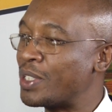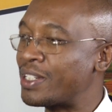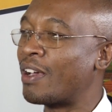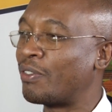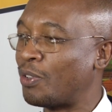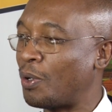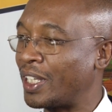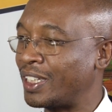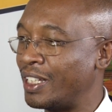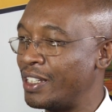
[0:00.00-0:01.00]
we take
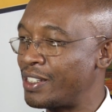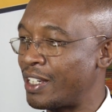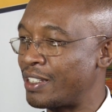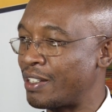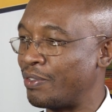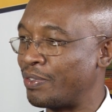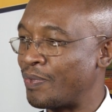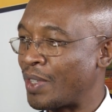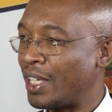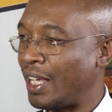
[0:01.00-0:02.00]
forward the initiative
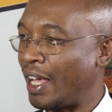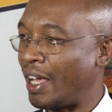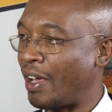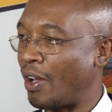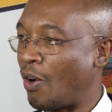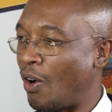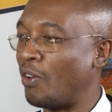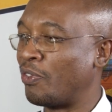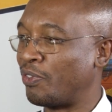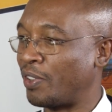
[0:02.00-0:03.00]

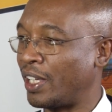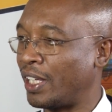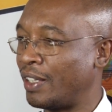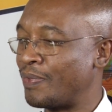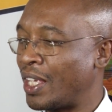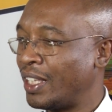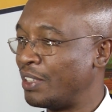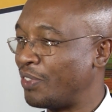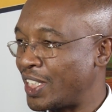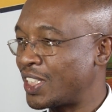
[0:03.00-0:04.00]
of
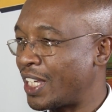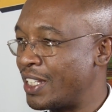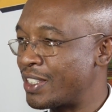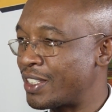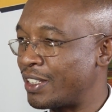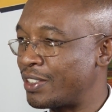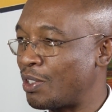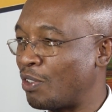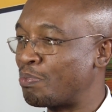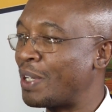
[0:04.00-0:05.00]
the Vatican
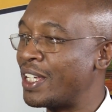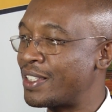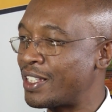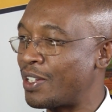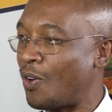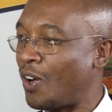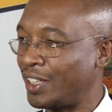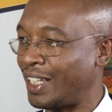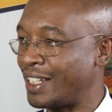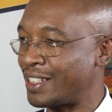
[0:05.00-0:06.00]
City of placing
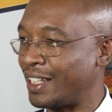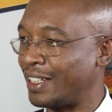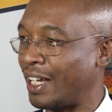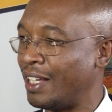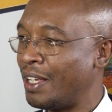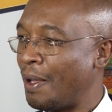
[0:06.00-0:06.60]
on the agenda